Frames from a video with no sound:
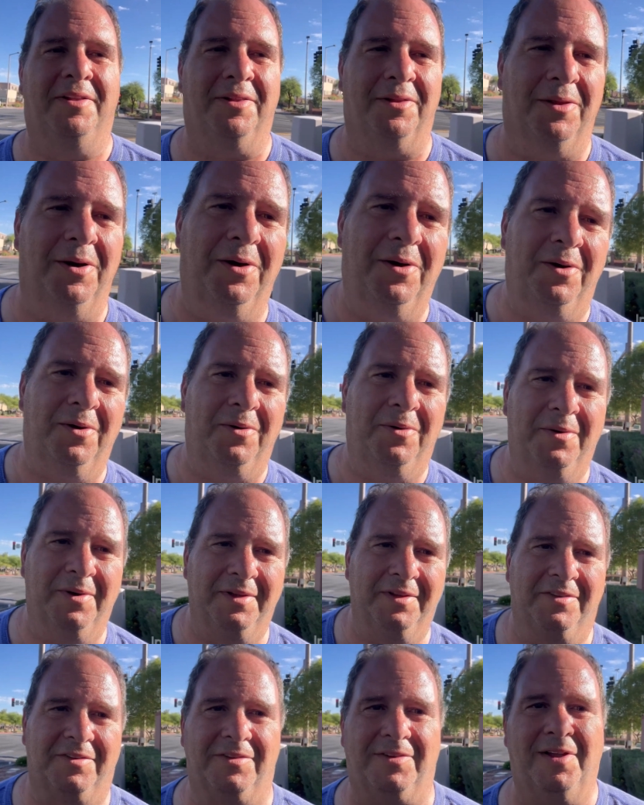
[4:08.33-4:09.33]
low
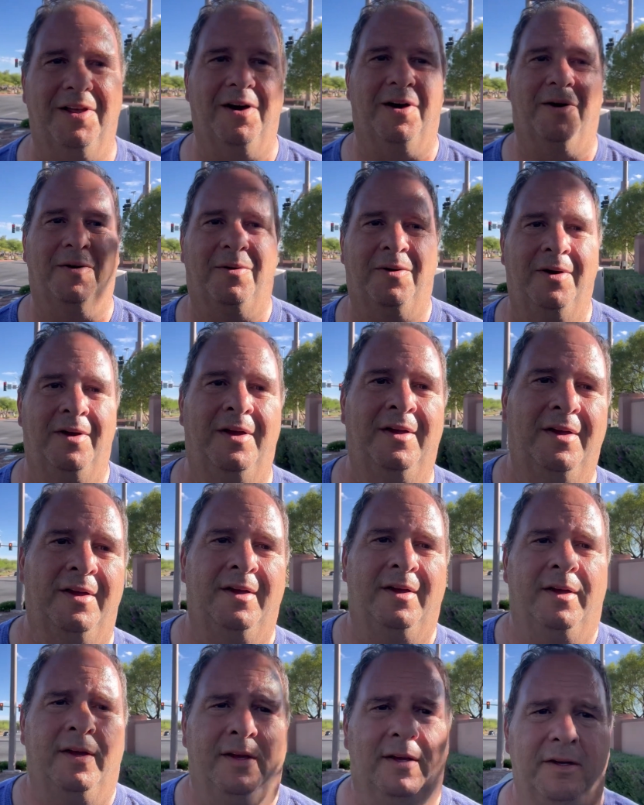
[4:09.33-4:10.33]
and slow,
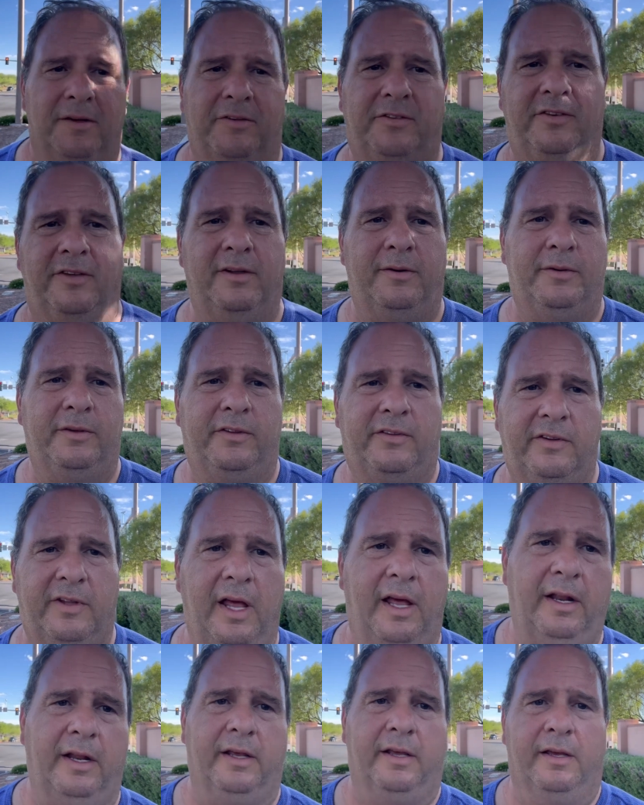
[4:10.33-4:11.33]
you know, slow and
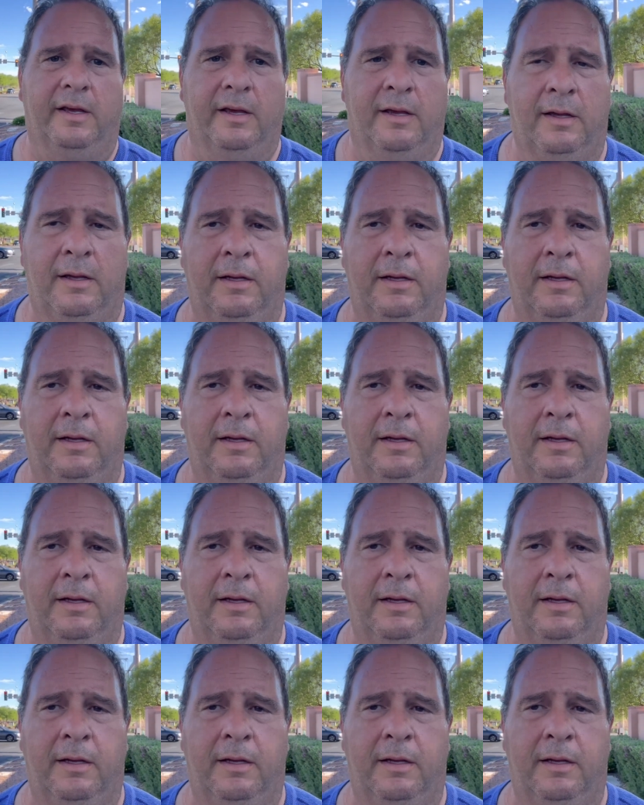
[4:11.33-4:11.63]
steady.